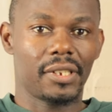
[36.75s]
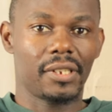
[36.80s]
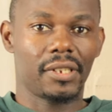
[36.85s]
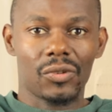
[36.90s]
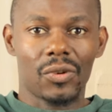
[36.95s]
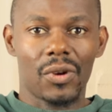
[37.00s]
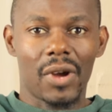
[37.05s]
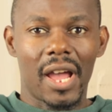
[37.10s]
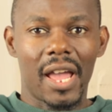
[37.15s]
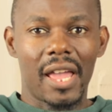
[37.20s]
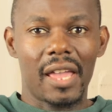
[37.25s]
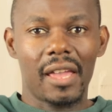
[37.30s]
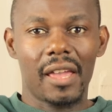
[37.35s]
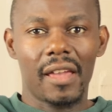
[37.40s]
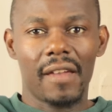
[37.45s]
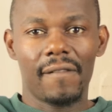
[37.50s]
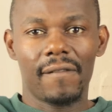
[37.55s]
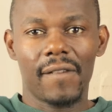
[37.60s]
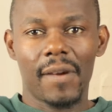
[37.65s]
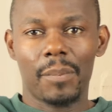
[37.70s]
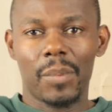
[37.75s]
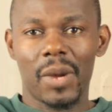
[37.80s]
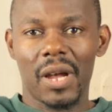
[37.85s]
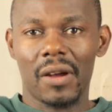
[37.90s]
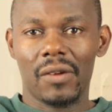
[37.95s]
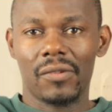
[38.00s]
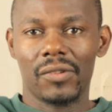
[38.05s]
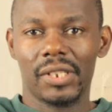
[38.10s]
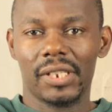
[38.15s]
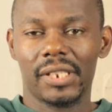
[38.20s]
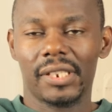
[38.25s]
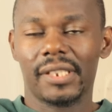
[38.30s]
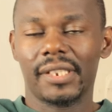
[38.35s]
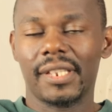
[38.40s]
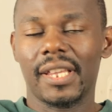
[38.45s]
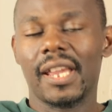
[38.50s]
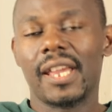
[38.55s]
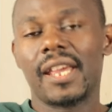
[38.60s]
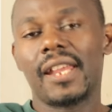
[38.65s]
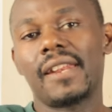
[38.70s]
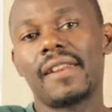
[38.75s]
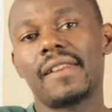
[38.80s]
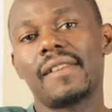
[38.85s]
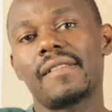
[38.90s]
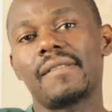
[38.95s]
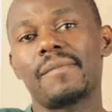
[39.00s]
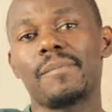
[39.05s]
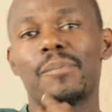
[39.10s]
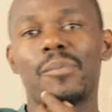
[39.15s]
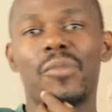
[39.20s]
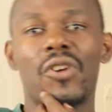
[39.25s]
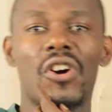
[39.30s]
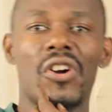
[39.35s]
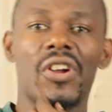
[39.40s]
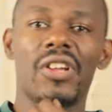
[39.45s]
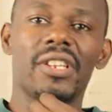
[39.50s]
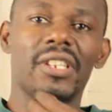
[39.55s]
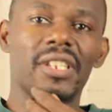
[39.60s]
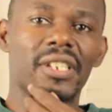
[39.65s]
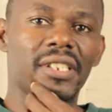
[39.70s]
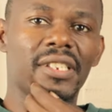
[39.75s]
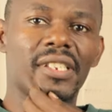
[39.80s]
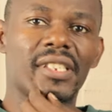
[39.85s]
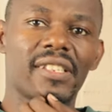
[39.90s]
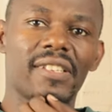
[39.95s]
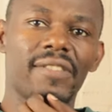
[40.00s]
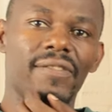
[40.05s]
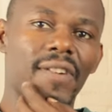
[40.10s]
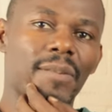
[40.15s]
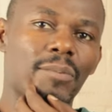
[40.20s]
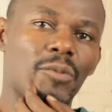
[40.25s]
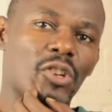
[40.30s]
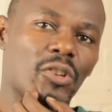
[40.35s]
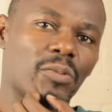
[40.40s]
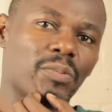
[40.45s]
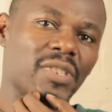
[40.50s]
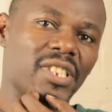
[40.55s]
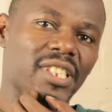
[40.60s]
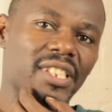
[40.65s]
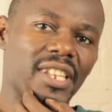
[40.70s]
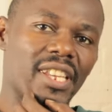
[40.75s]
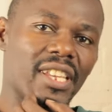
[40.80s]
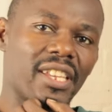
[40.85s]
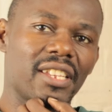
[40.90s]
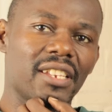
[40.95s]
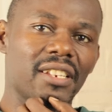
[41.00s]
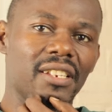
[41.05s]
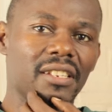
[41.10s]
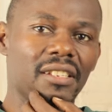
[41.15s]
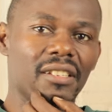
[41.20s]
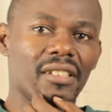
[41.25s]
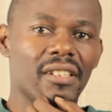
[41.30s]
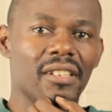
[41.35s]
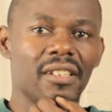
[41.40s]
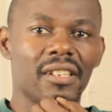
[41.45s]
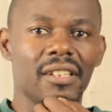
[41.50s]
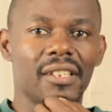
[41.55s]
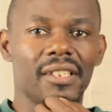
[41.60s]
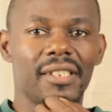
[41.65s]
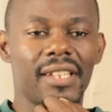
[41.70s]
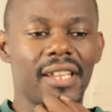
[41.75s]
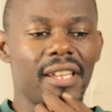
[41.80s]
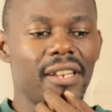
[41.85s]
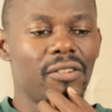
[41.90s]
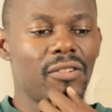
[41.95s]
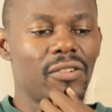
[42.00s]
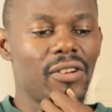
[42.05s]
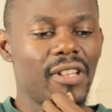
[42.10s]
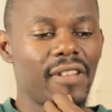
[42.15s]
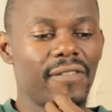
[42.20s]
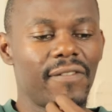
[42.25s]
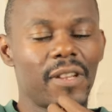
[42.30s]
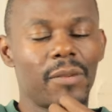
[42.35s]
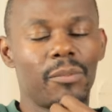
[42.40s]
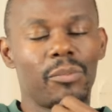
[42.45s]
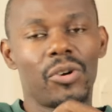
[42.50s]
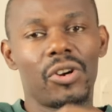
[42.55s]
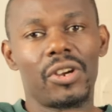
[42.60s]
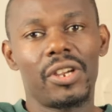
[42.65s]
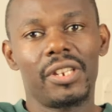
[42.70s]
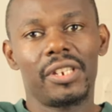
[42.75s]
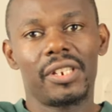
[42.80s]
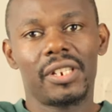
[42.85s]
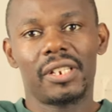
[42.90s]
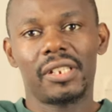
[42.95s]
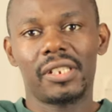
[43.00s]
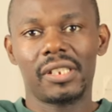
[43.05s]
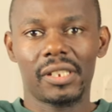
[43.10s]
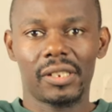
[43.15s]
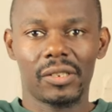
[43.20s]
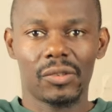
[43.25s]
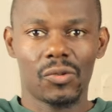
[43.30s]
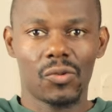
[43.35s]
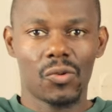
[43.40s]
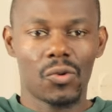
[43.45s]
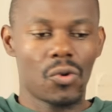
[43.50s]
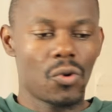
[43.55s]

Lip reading: So I have about 10 pointers, if I'm not mistaken, 10 or 11 pointers